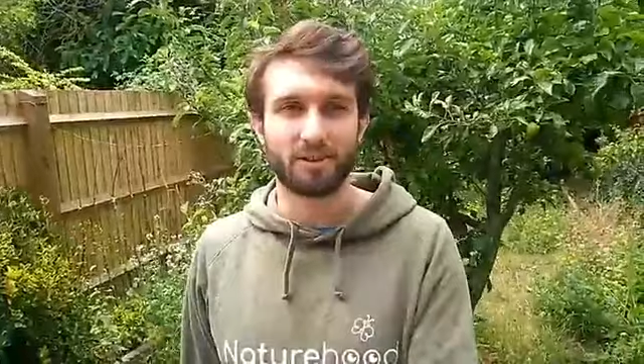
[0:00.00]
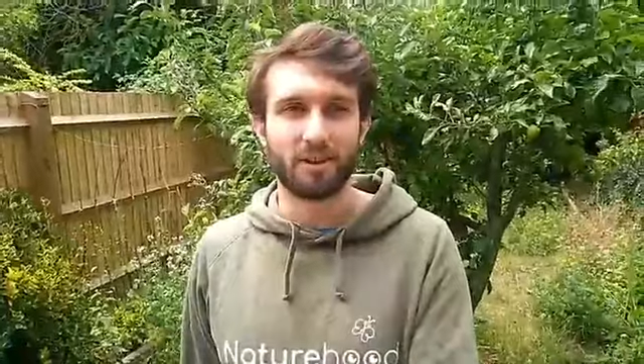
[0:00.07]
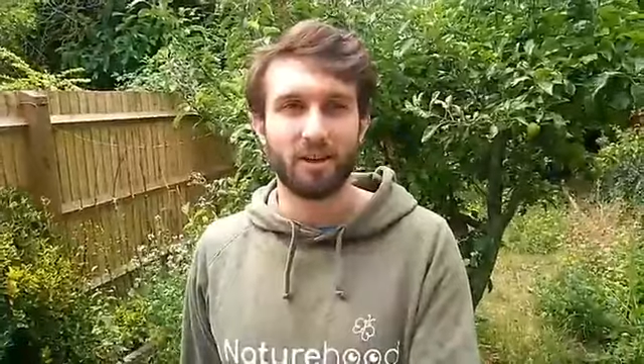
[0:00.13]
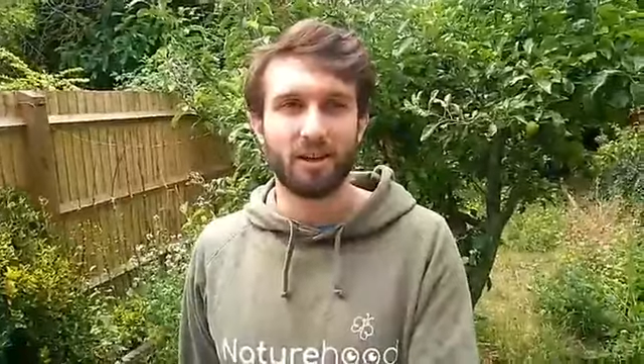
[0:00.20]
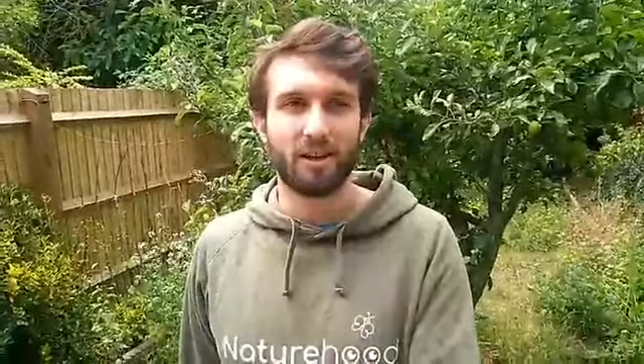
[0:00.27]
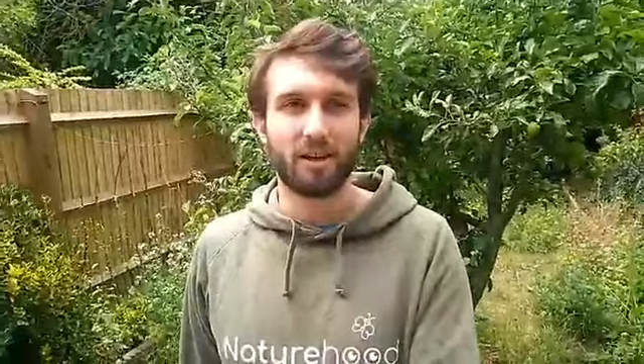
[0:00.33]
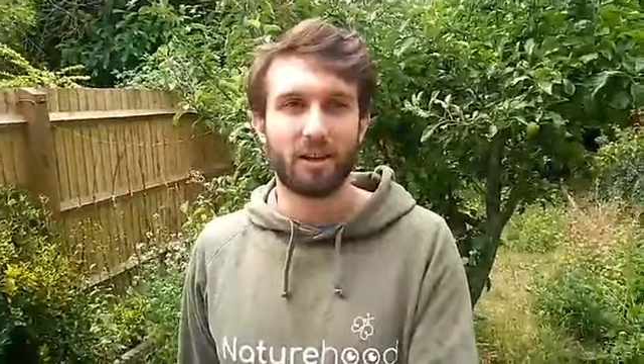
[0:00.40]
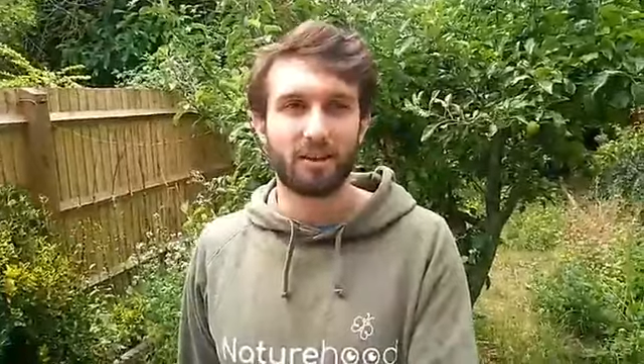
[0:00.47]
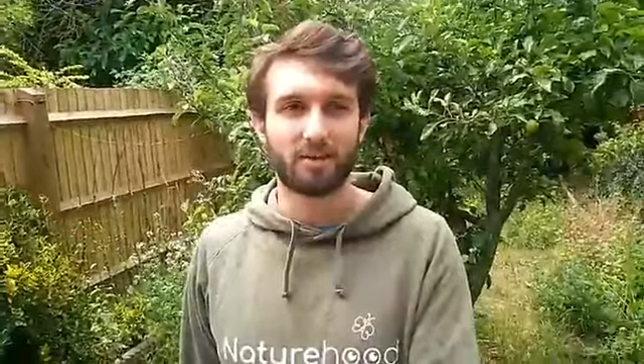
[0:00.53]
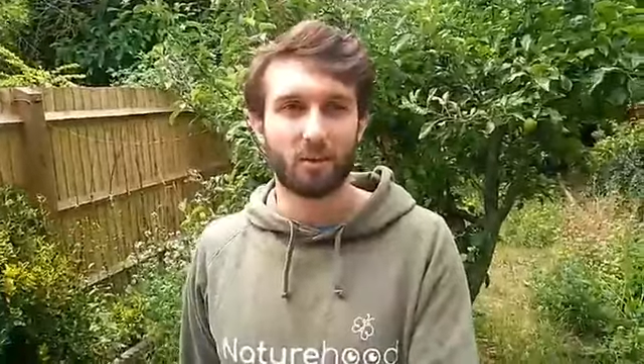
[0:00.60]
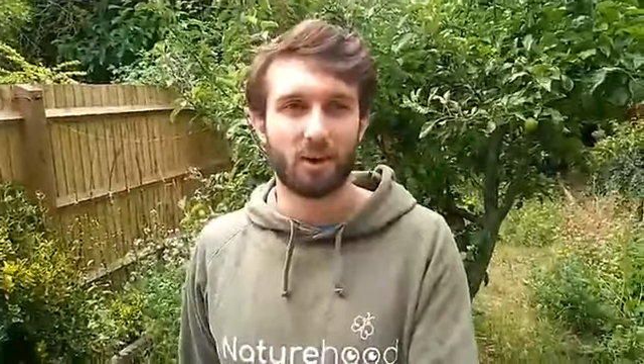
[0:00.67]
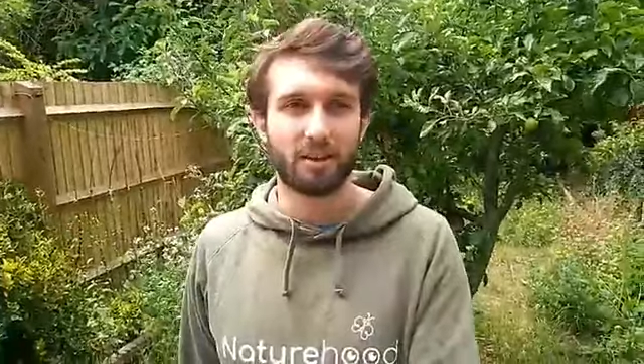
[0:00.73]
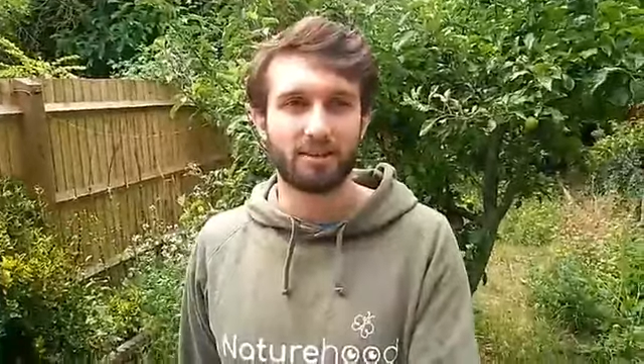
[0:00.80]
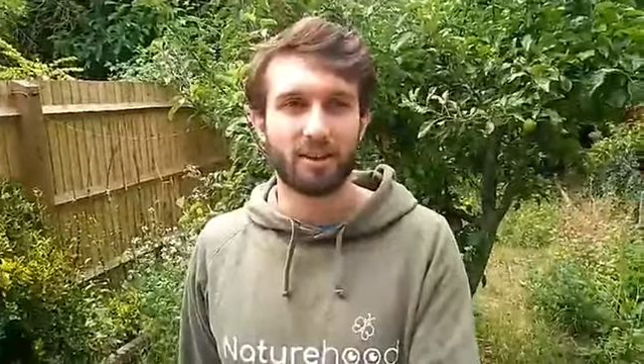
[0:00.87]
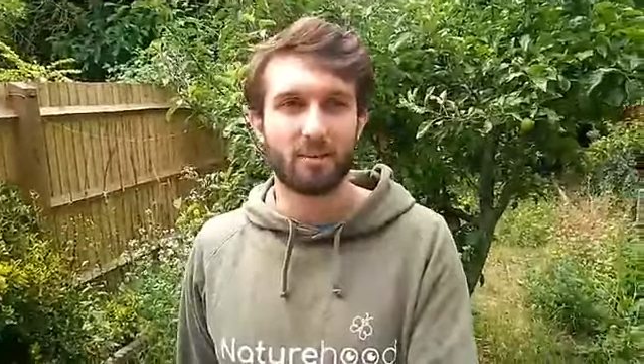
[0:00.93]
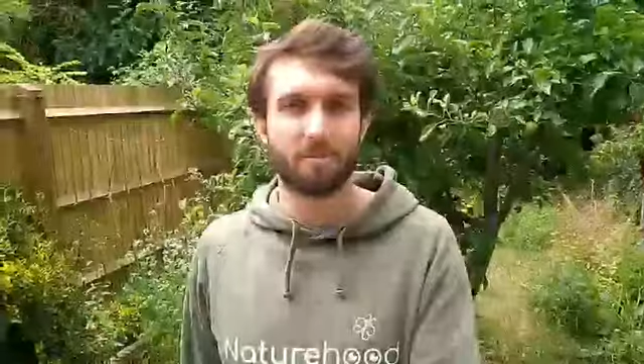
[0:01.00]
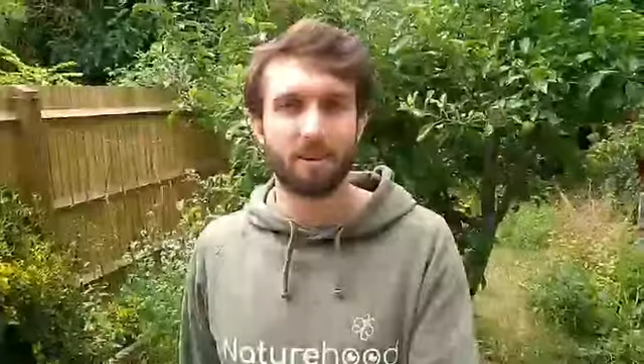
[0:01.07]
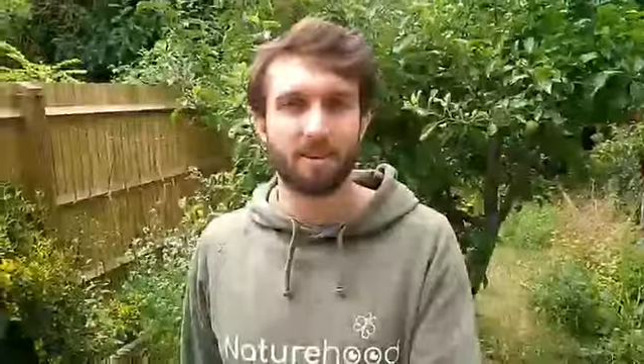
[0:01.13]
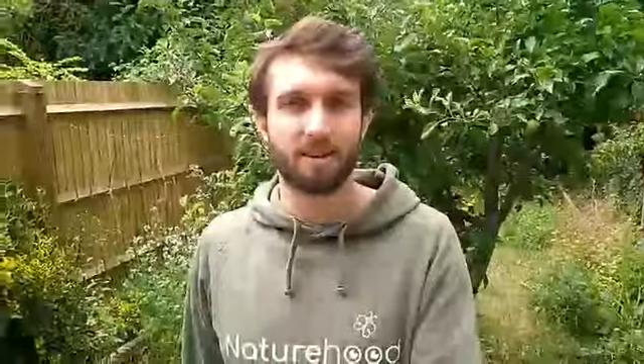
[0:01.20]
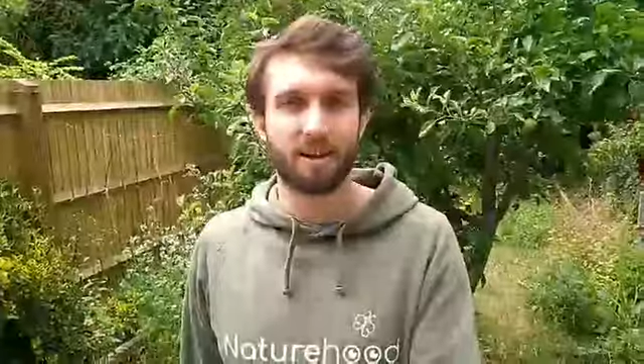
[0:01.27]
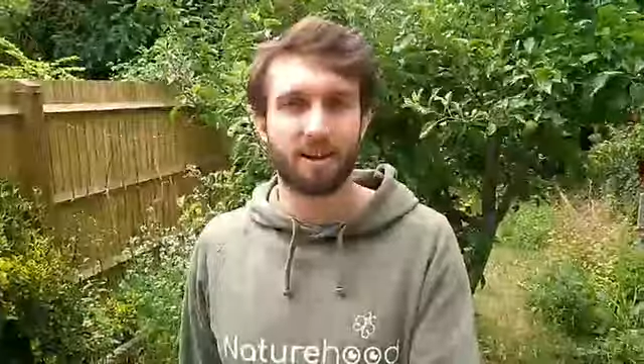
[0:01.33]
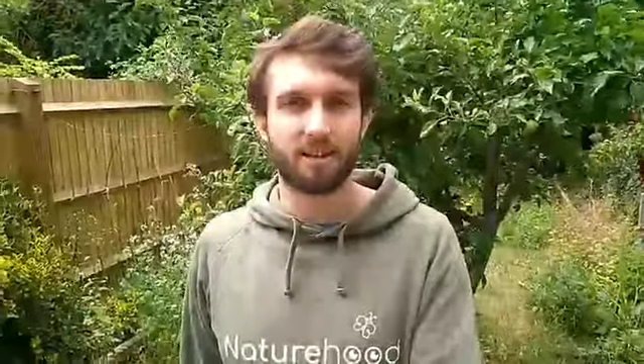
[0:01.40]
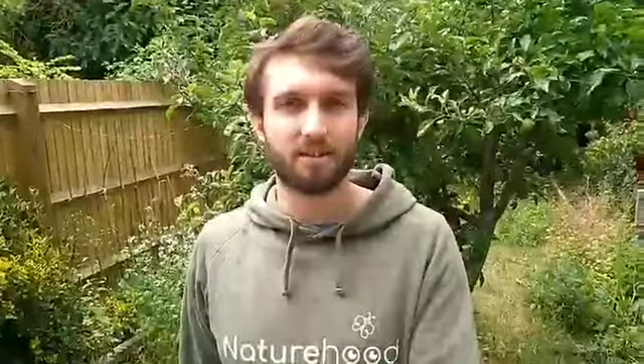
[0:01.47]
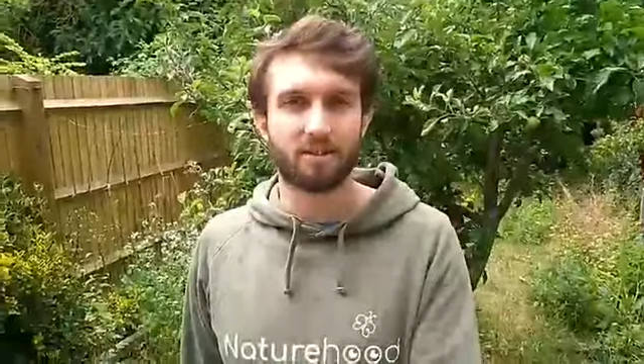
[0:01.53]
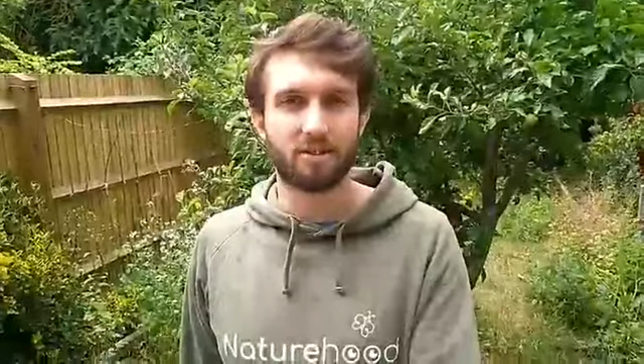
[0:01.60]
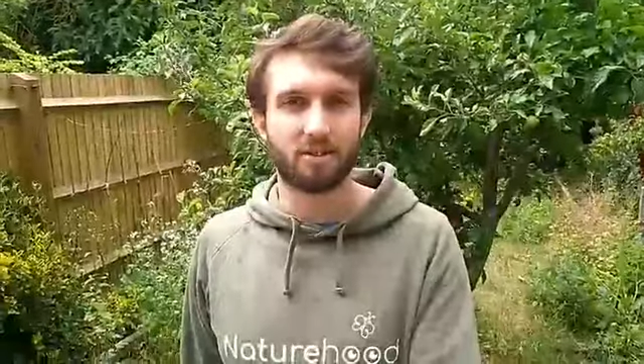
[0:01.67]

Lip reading: as well as there being that chat